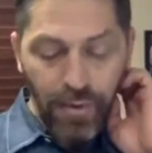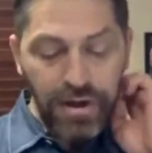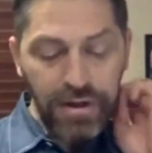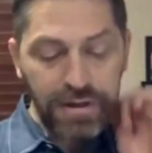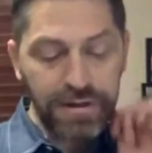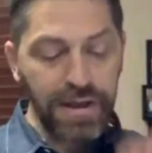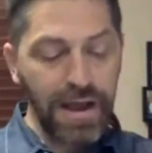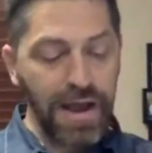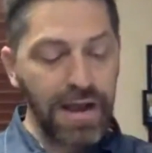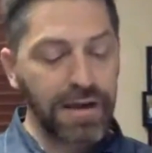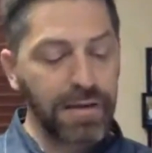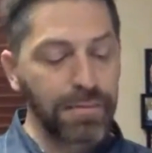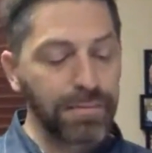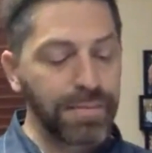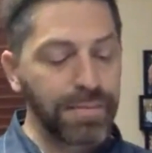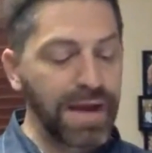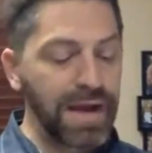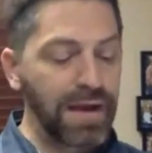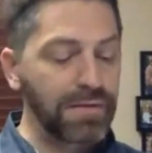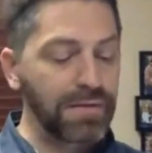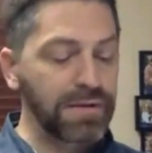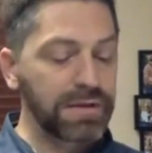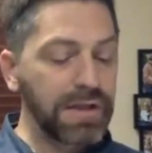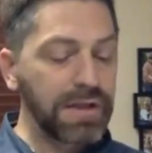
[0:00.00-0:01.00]
I want to talk
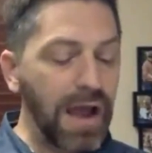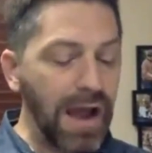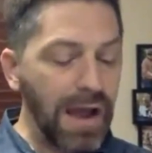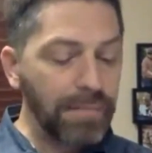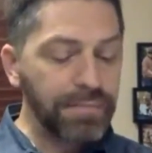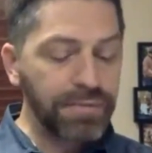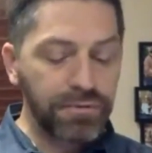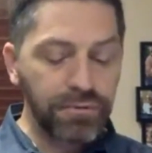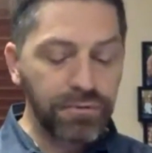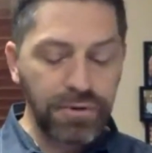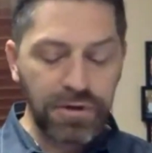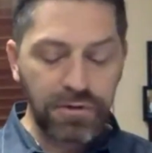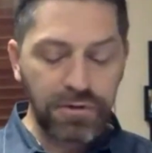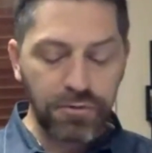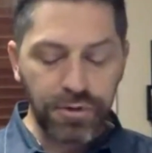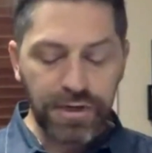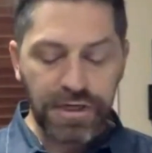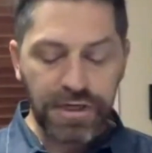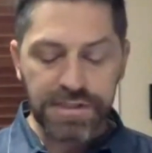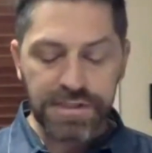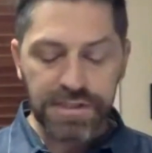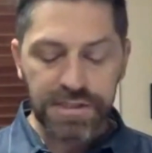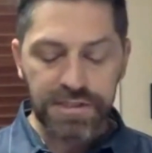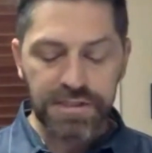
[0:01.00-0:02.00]
about the top 3
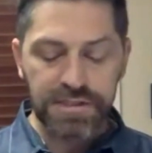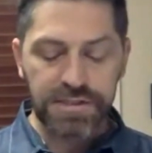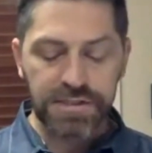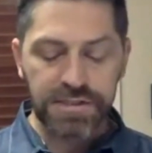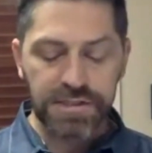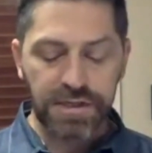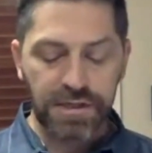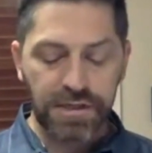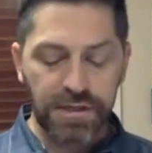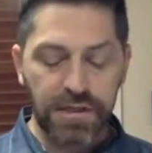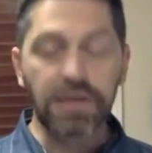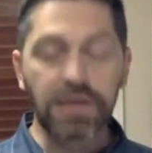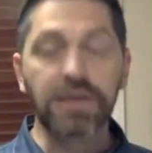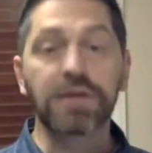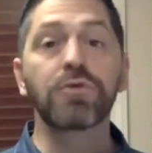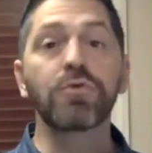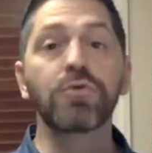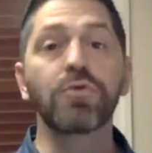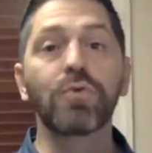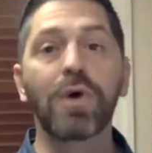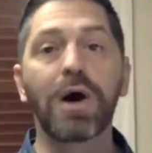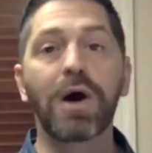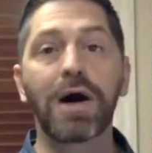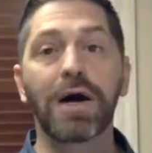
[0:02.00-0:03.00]
reasons that
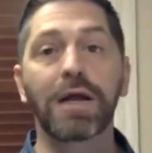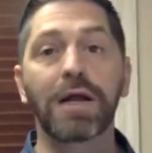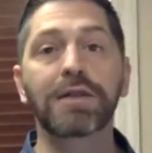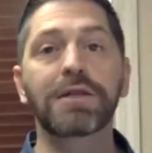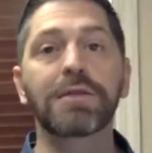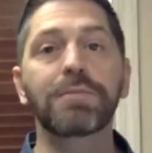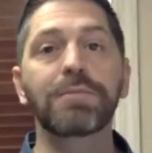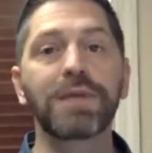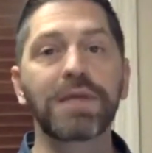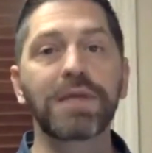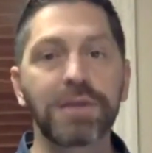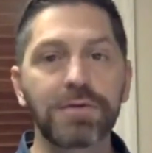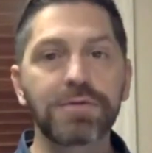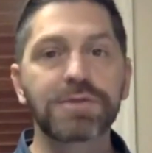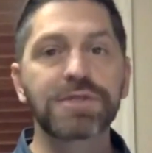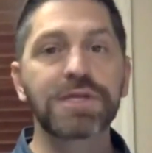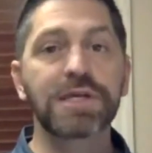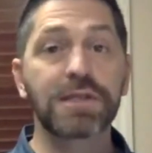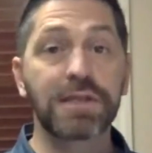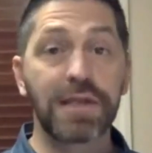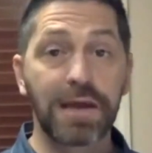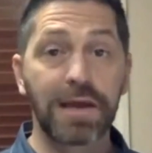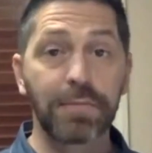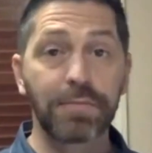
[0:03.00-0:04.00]
you want to be
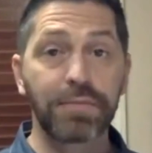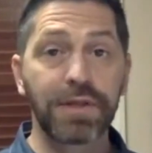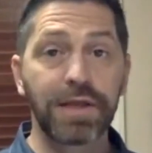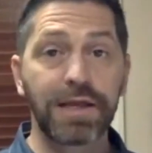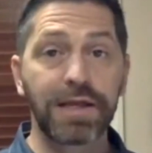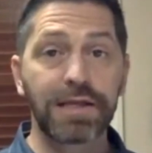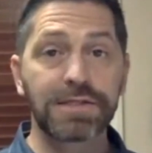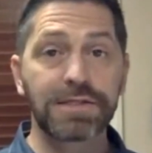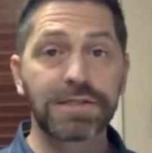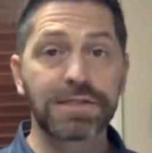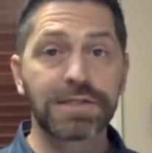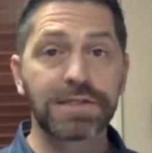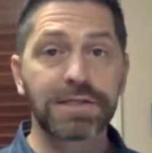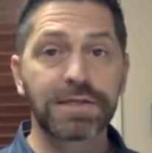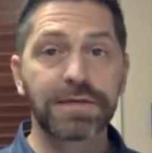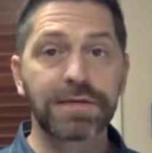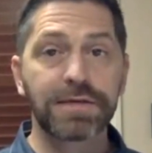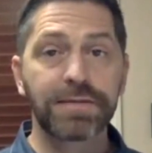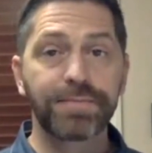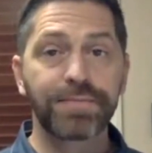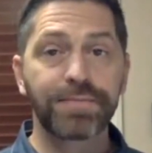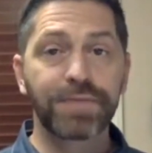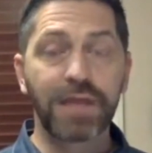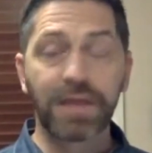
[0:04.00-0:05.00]
using templates.
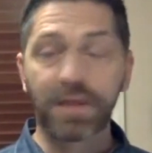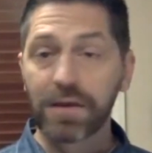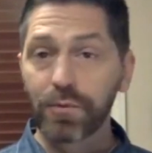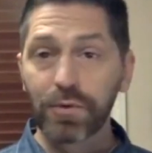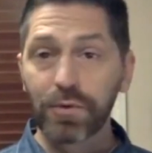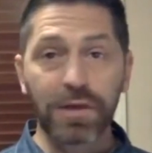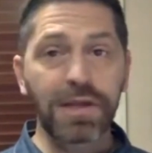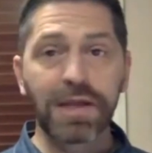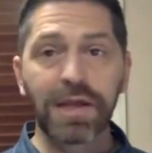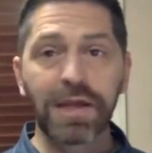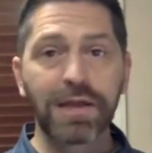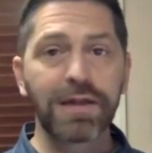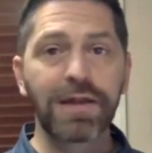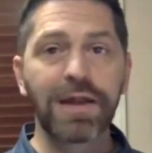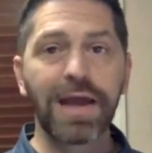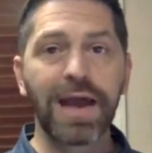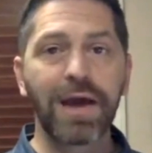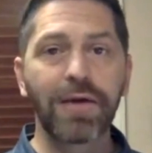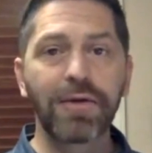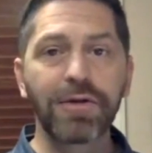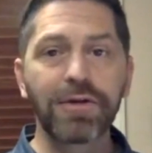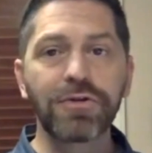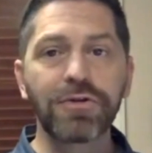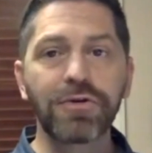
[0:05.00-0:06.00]
And then we're going to get
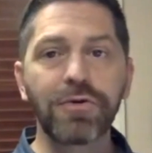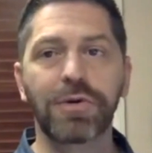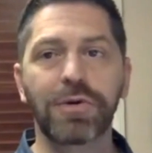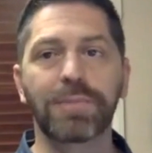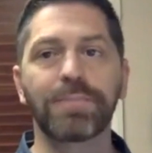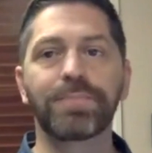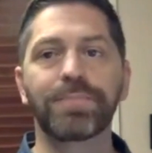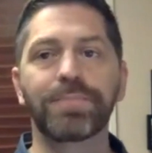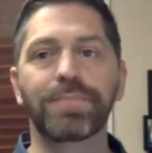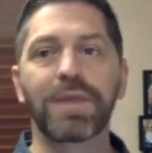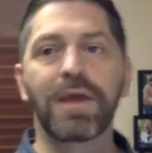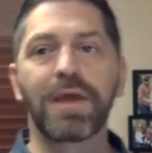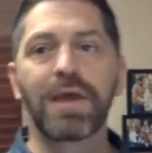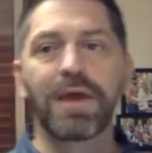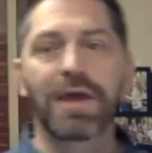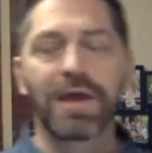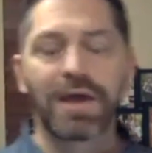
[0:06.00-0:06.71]
into how to do them.